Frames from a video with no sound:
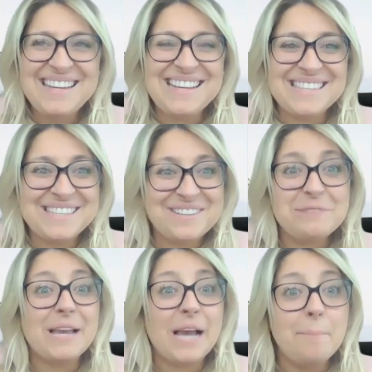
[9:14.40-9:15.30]

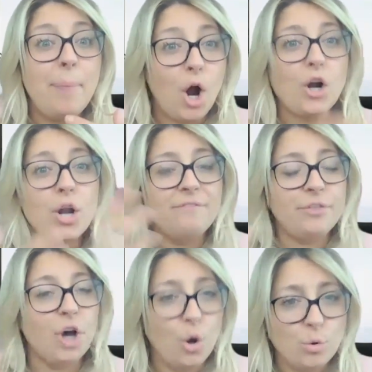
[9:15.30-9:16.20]
necessarily become part of
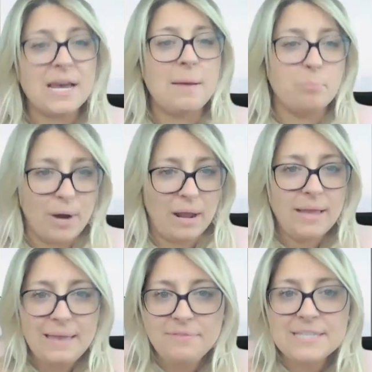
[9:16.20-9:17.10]
the OAT
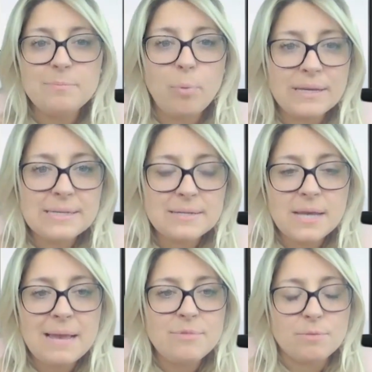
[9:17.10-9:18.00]
umbrella at this point in
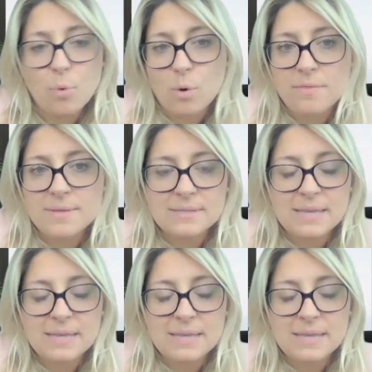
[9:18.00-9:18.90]
time. They're more in the
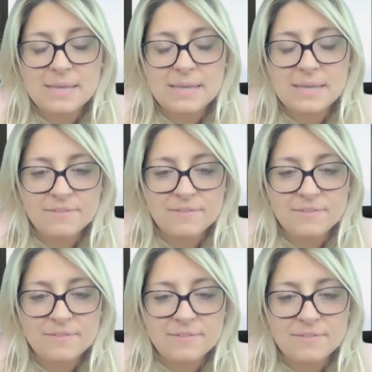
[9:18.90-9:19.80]
safe
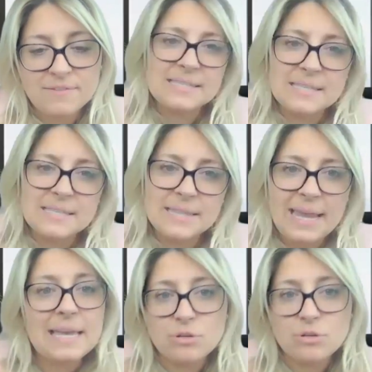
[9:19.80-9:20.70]
supply, things
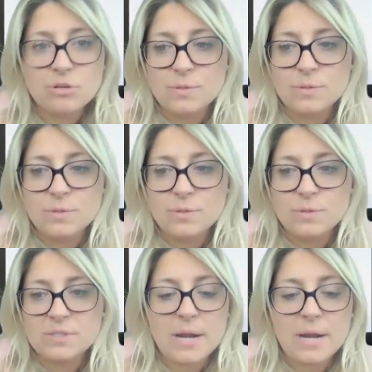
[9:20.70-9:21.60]
like use of
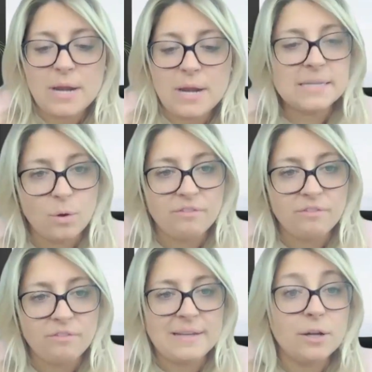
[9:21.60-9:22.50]
intranasal
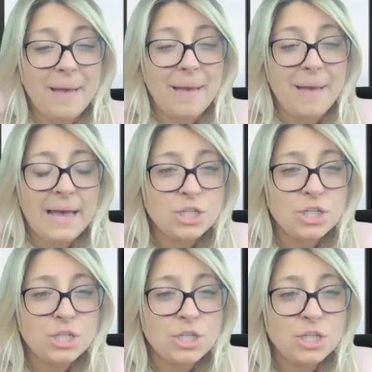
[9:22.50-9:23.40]
fentanyl or fentanyl
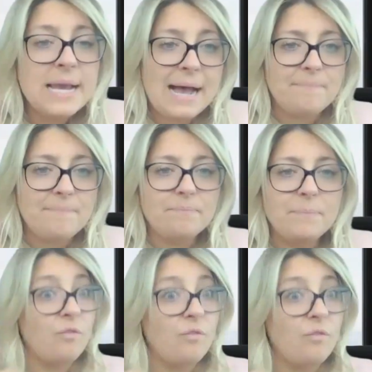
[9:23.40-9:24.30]
patches,
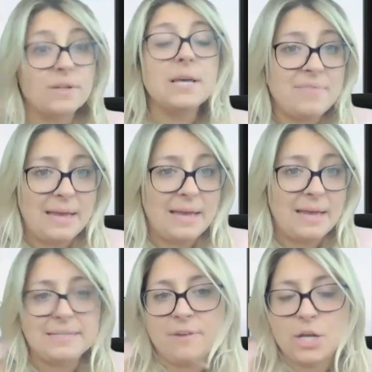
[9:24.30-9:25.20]
but over
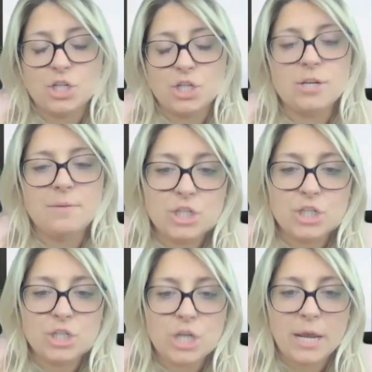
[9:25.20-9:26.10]
time that definition
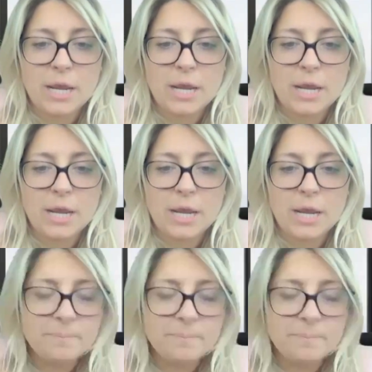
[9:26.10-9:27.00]
may change.
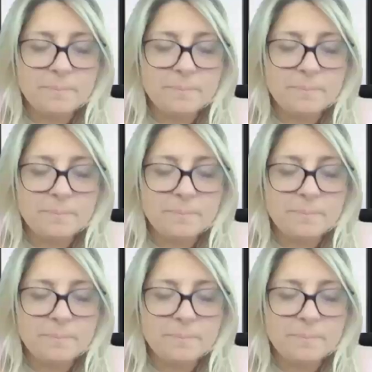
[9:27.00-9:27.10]
So